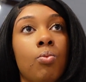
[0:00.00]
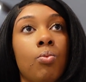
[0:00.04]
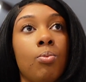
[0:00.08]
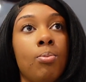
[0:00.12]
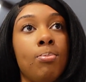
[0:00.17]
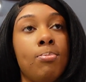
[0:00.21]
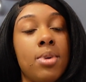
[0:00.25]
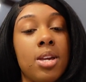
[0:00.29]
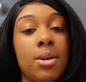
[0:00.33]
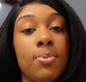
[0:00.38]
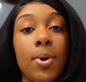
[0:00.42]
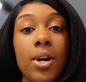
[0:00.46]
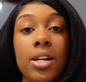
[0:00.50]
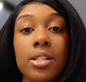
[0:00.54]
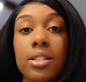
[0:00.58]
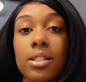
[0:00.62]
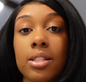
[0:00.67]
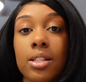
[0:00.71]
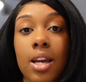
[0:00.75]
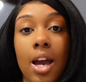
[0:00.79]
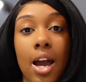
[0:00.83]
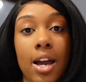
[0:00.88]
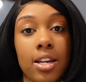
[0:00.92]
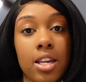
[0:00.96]
Me
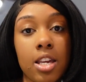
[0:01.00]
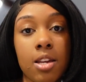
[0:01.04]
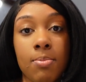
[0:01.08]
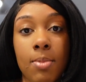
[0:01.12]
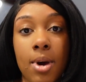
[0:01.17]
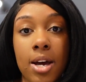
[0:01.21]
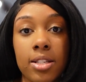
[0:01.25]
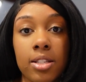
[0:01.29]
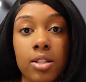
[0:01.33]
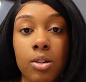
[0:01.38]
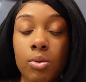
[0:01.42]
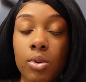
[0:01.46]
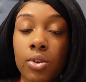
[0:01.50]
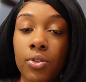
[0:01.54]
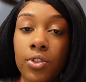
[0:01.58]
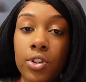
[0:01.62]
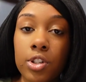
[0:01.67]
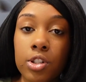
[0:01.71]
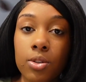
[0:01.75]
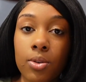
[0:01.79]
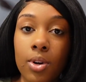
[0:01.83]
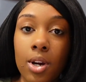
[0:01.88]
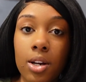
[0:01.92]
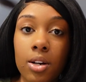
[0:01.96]
personally, I keep mine in the
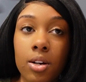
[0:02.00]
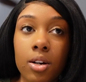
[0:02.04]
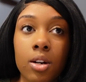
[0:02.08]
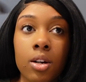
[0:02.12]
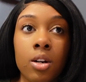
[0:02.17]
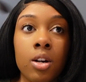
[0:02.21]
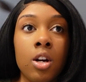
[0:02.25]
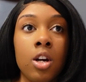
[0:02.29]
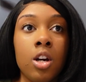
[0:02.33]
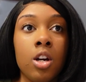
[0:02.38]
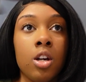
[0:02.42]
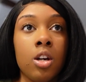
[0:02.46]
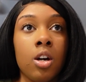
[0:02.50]
refrigerator,